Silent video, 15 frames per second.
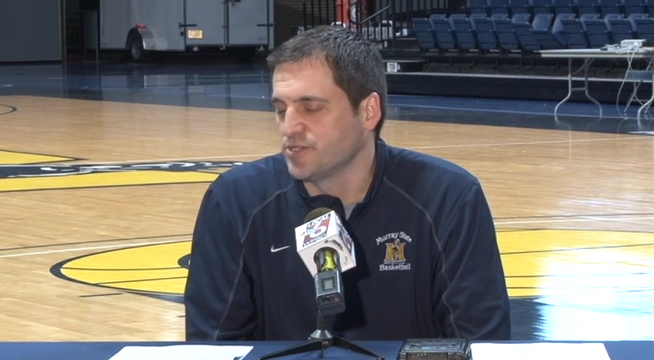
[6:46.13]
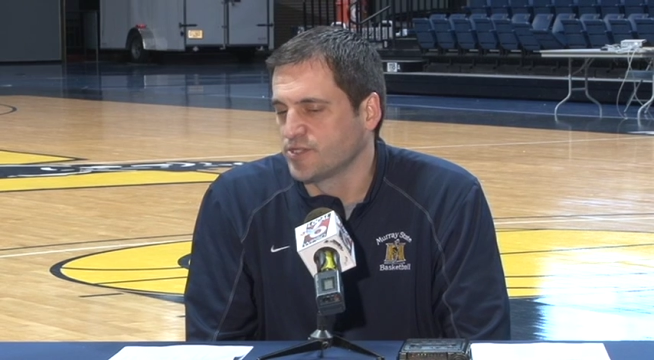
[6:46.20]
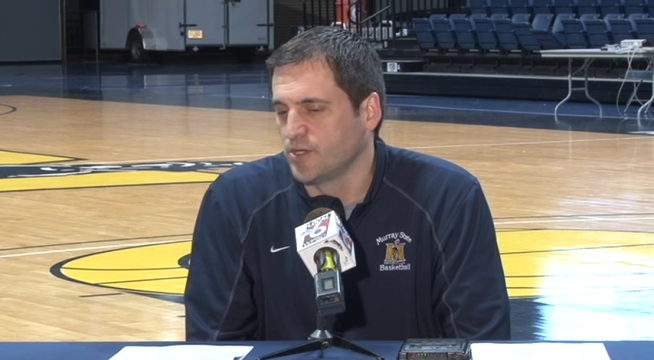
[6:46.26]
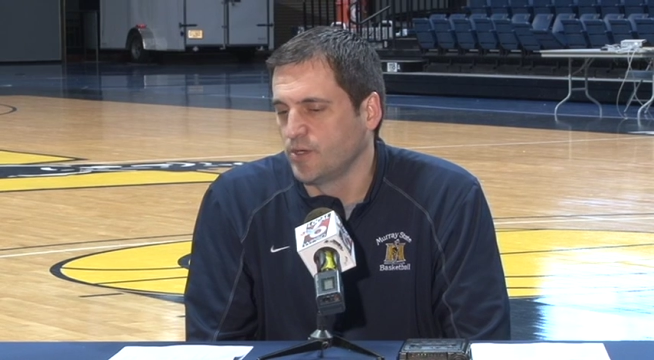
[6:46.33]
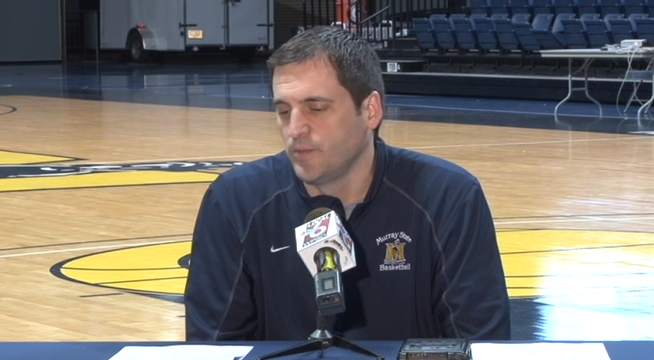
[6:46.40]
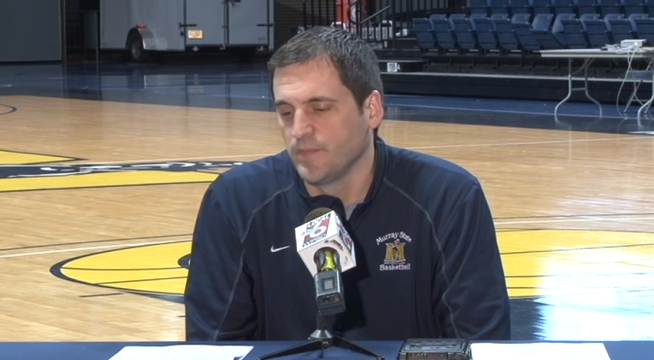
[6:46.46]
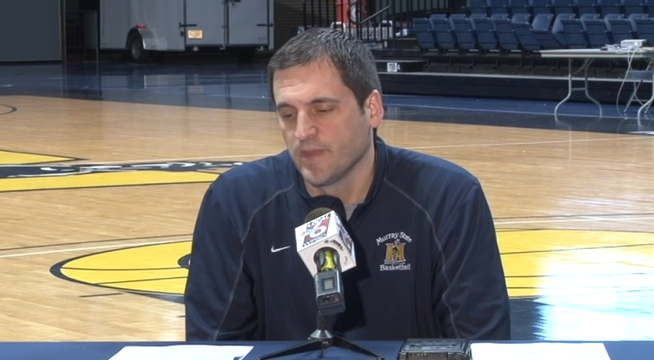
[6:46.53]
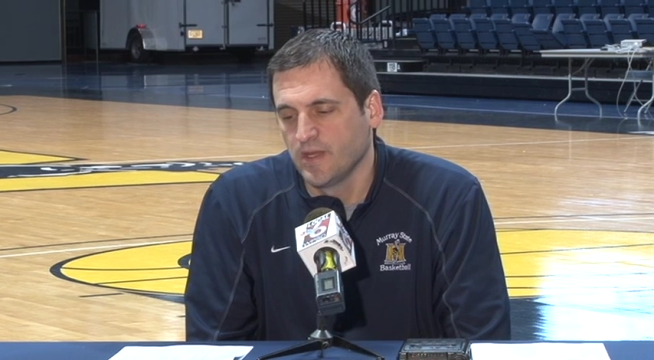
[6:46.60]

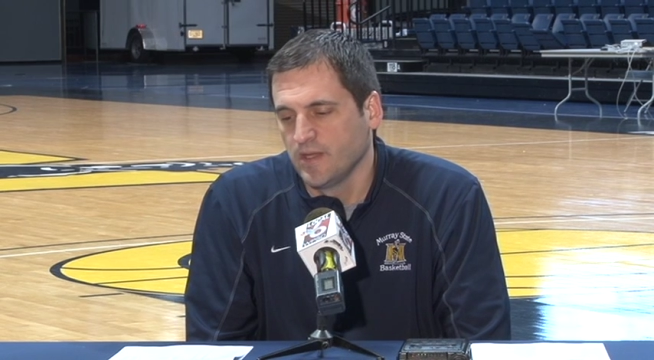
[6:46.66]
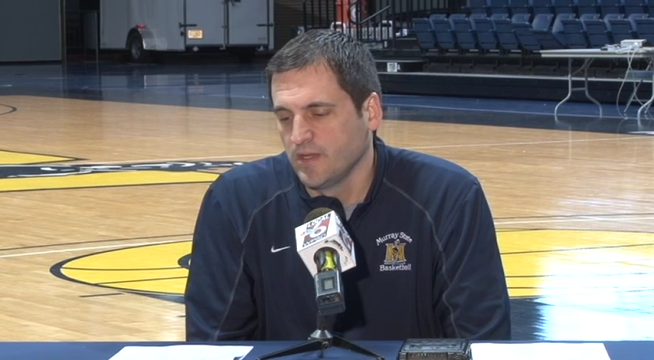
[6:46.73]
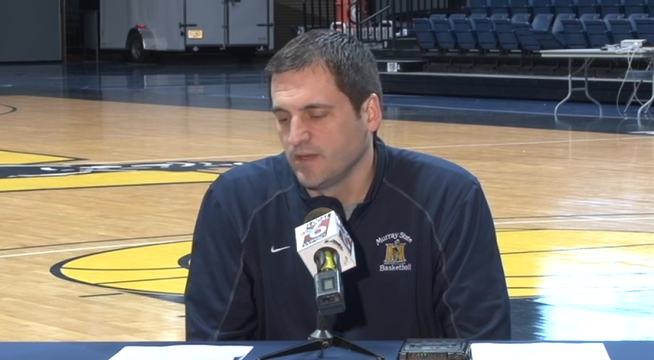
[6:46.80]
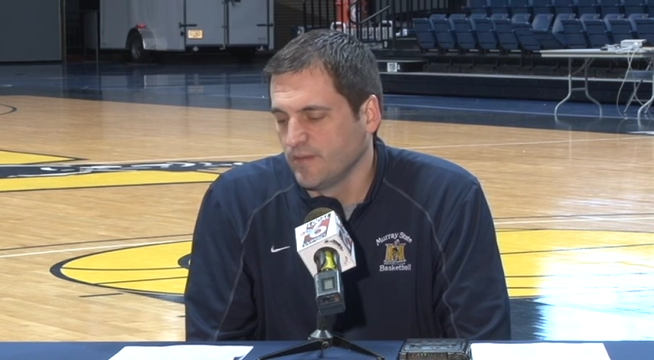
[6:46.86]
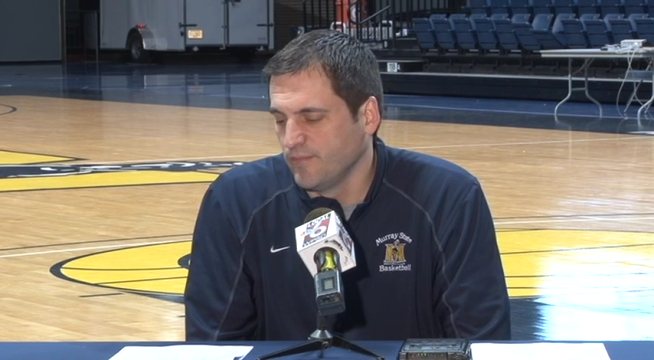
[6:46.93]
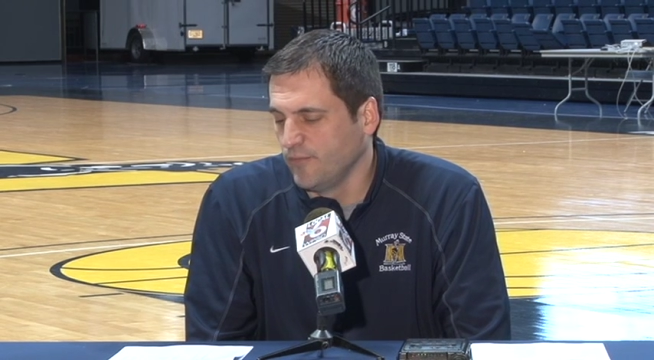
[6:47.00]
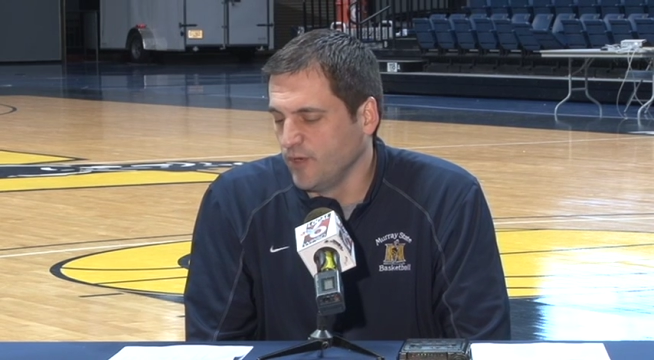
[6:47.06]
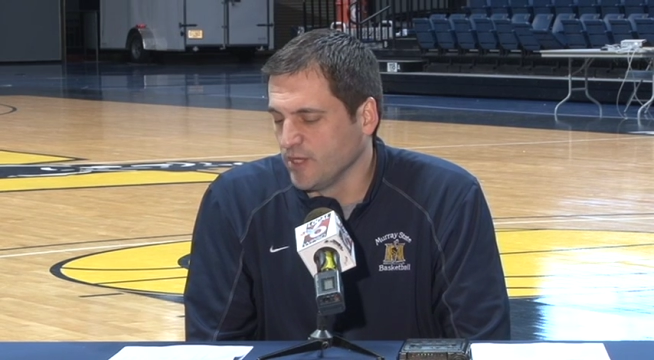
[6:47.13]
So,
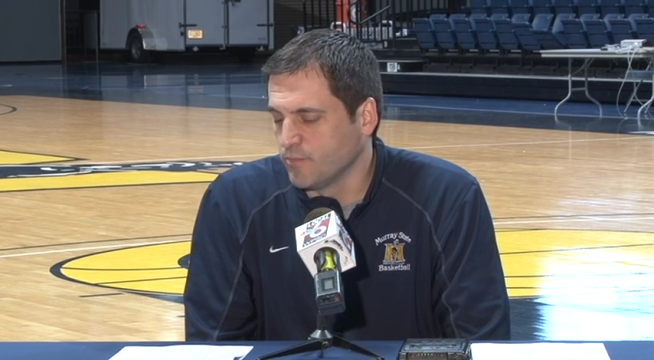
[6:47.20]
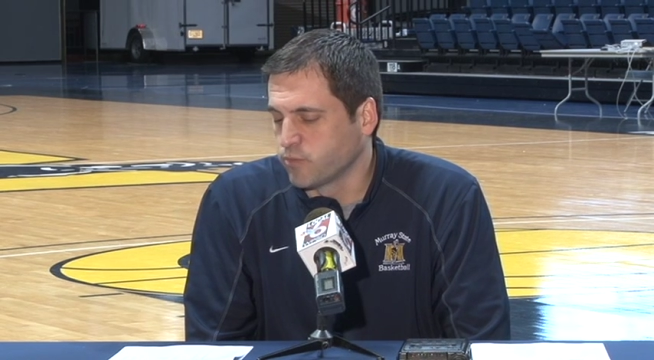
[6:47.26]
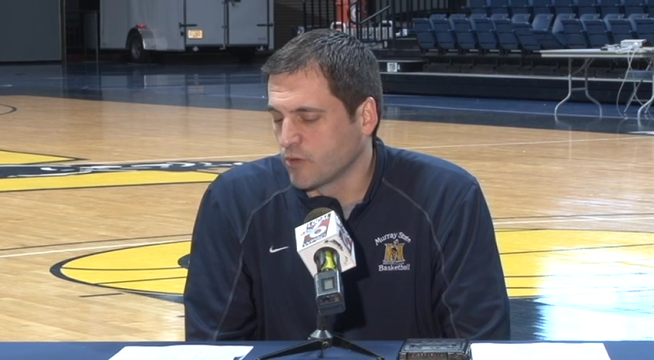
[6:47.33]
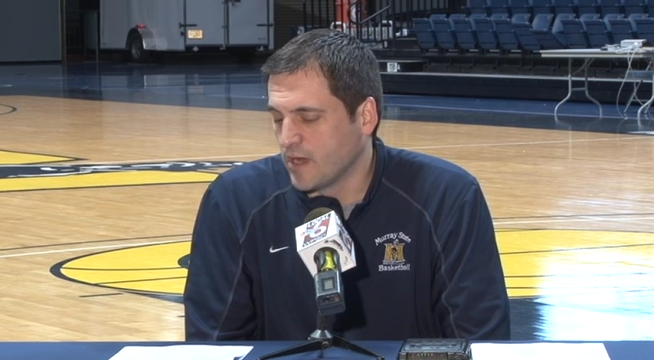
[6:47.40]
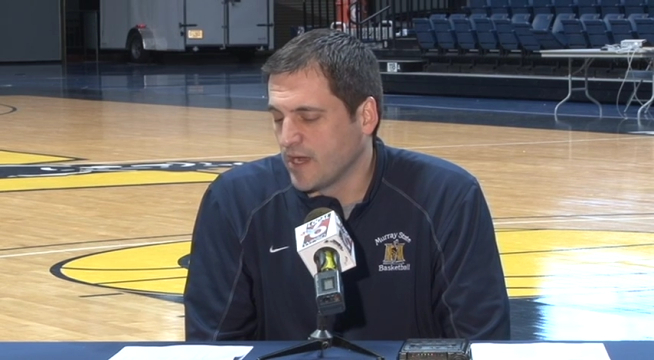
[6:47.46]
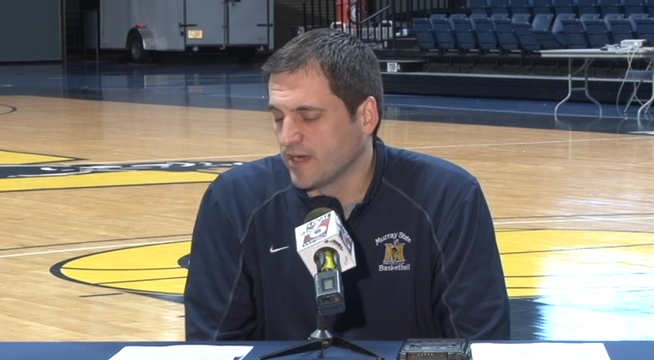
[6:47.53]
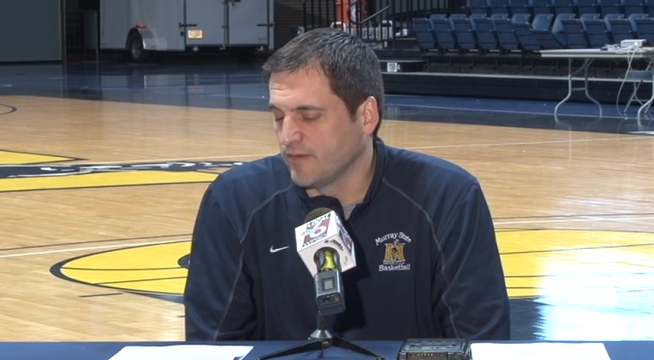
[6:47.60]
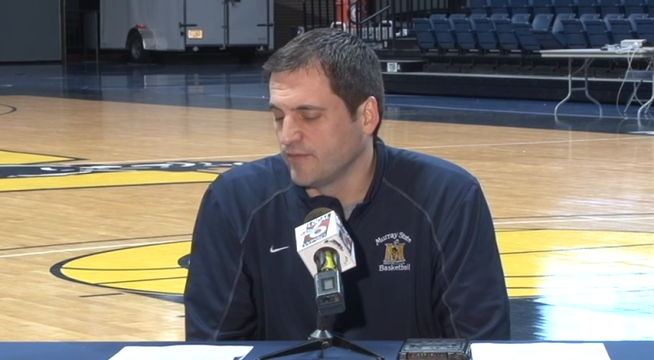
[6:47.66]
I'm really
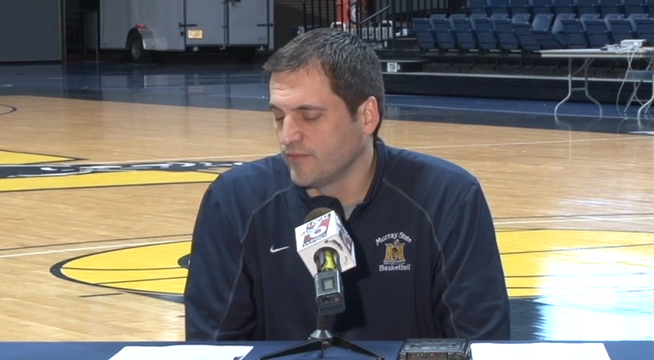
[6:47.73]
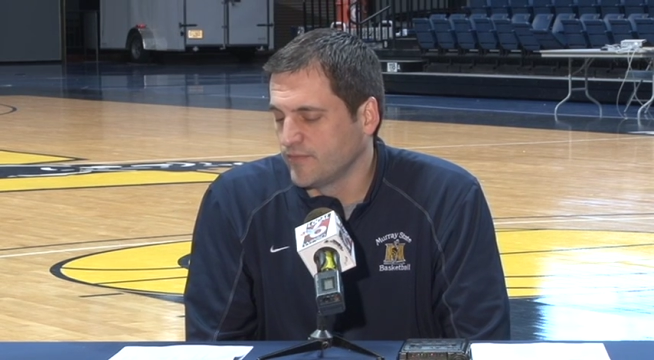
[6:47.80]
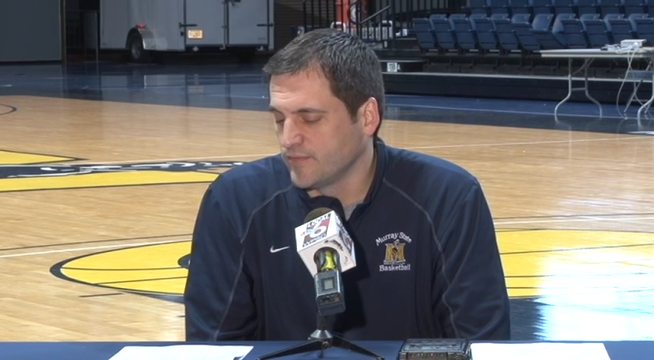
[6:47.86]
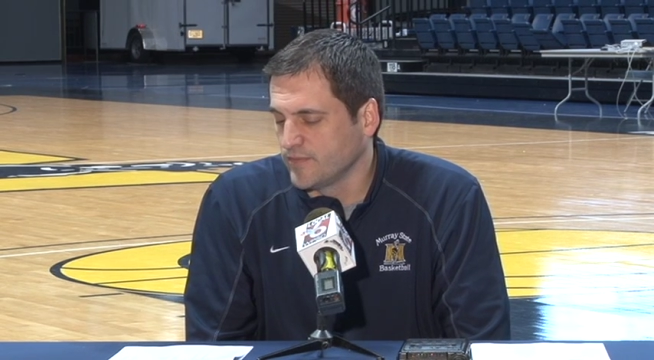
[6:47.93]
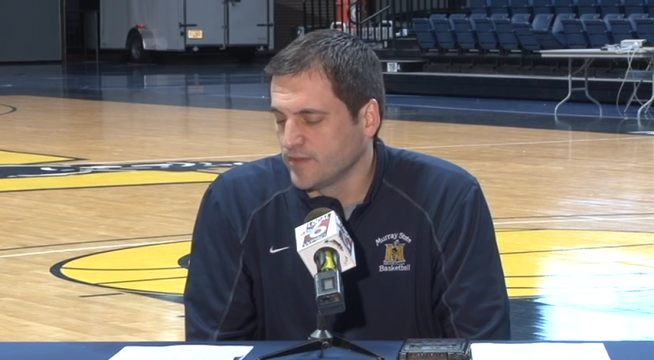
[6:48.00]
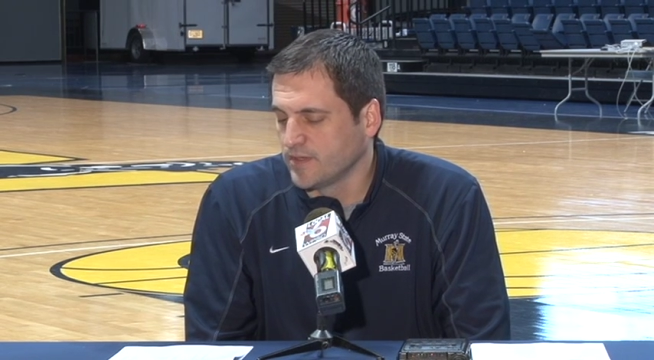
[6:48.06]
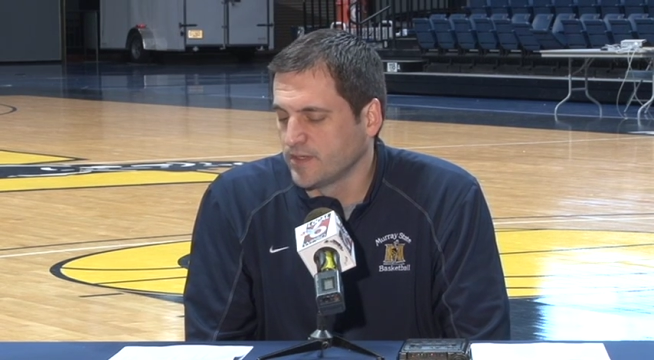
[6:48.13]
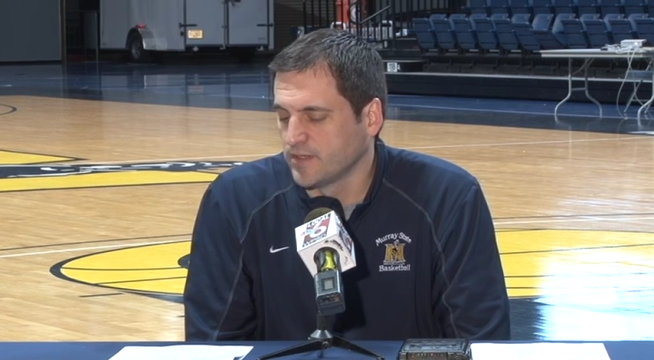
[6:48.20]
proud of
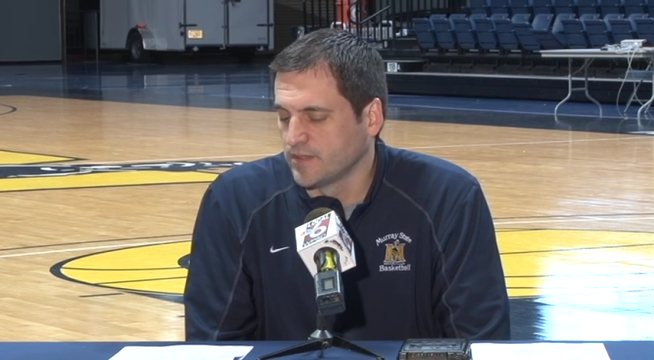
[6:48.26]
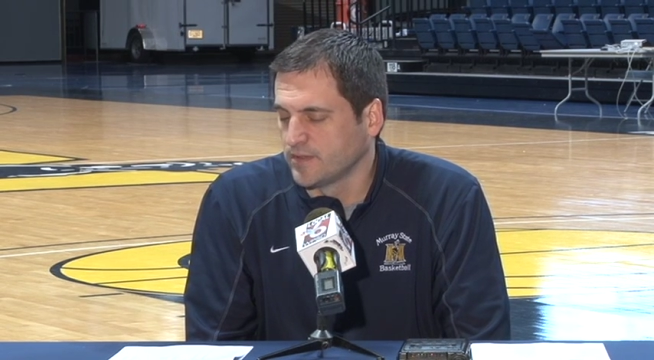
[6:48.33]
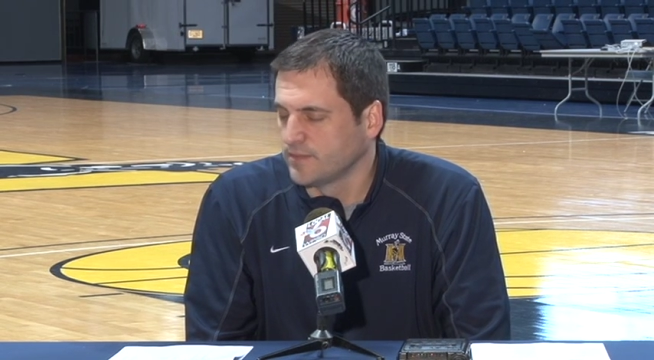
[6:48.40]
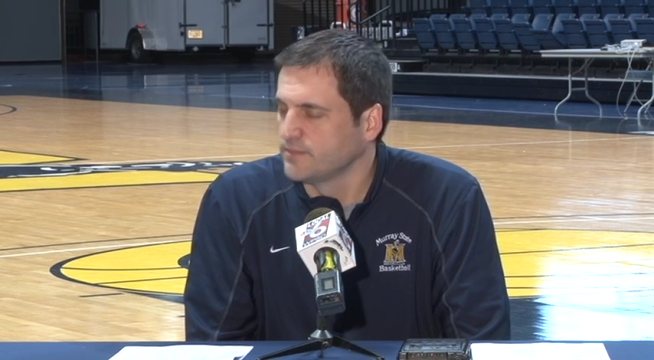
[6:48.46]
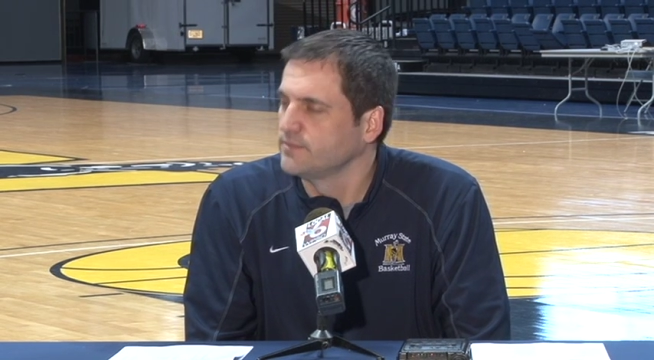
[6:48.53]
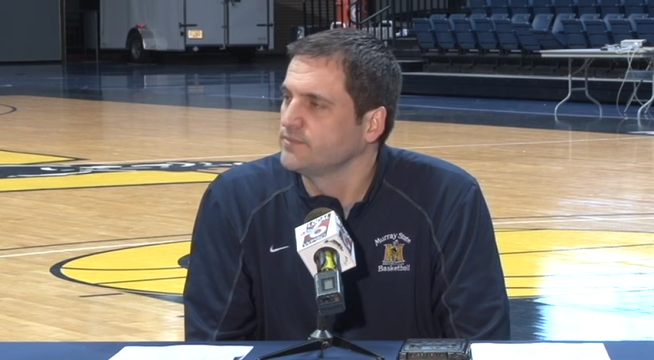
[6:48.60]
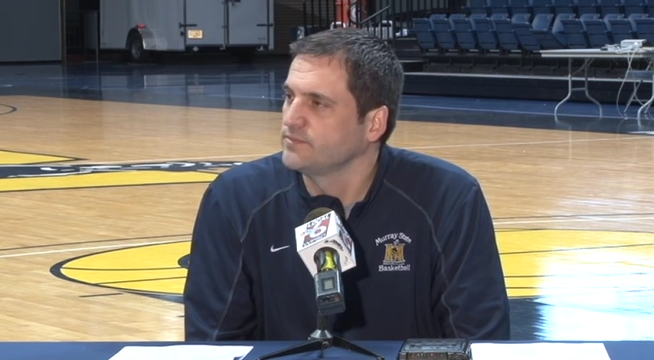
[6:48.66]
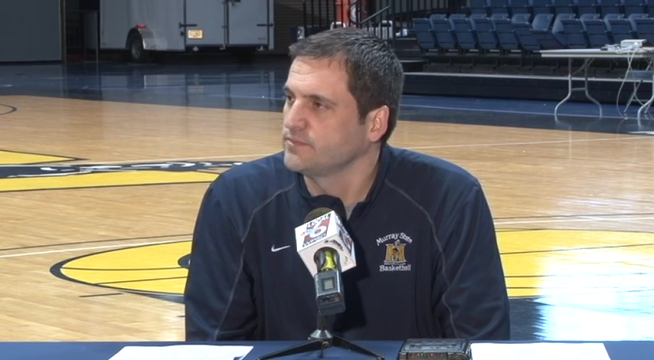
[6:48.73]
um,